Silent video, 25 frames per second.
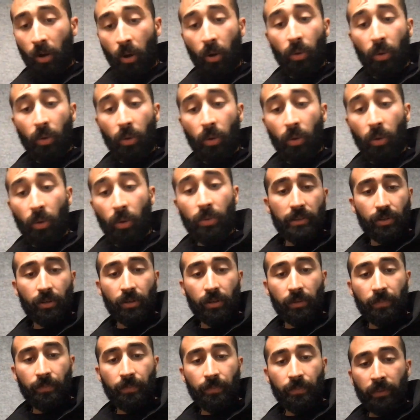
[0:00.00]
our own
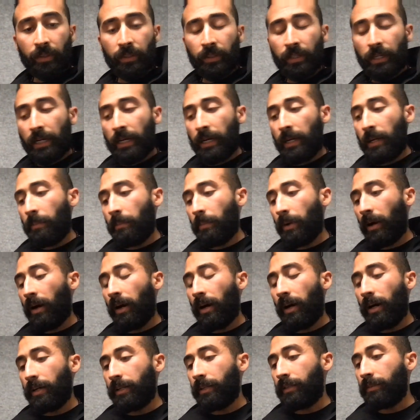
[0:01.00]
sensor
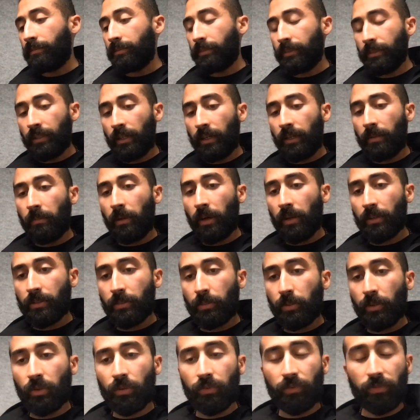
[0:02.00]
on
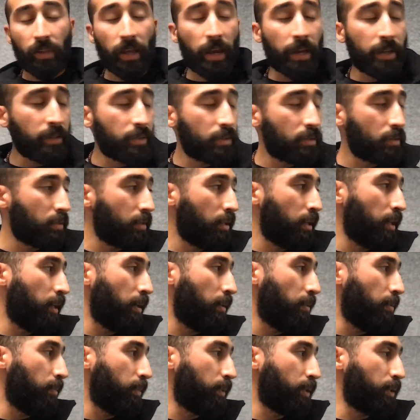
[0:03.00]
multiple flights
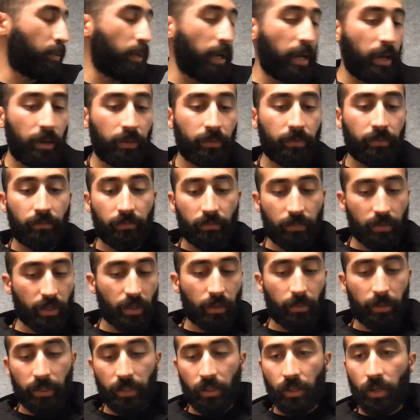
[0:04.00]
around,
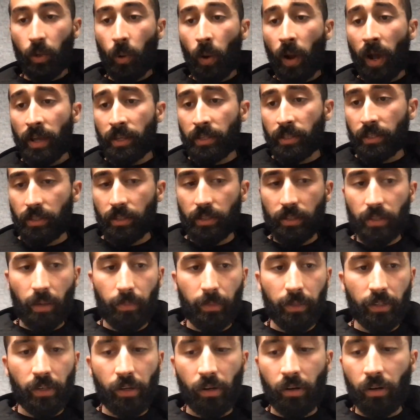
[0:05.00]
some in the U.S. and
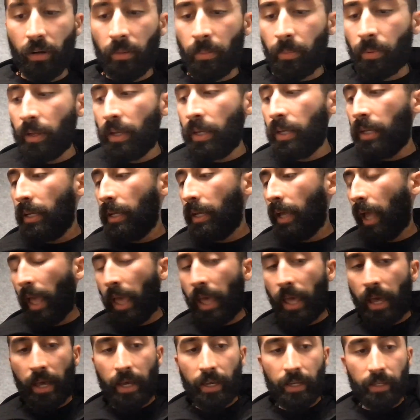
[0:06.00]
some in Europe,
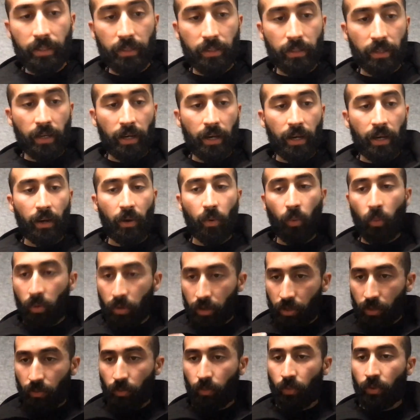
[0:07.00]
and
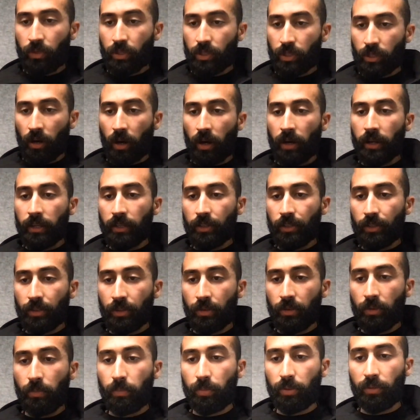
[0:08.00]
we're starting
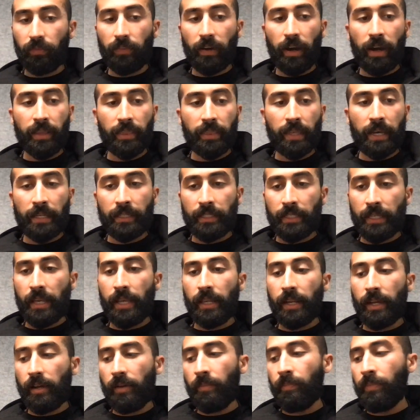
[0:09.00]
to provide that
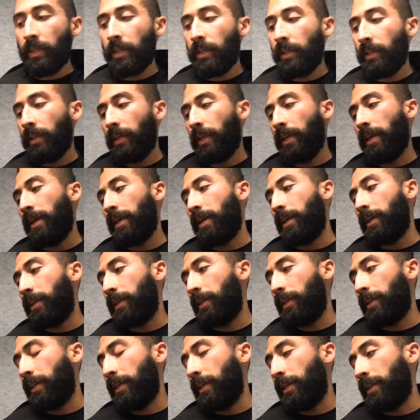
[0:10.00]
data
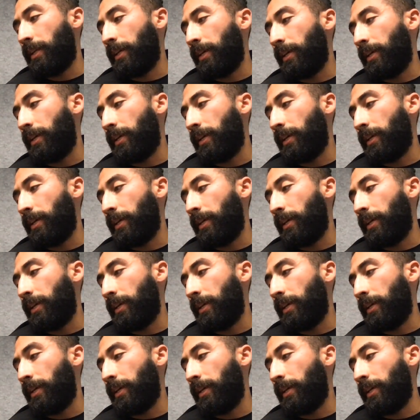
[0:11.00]
in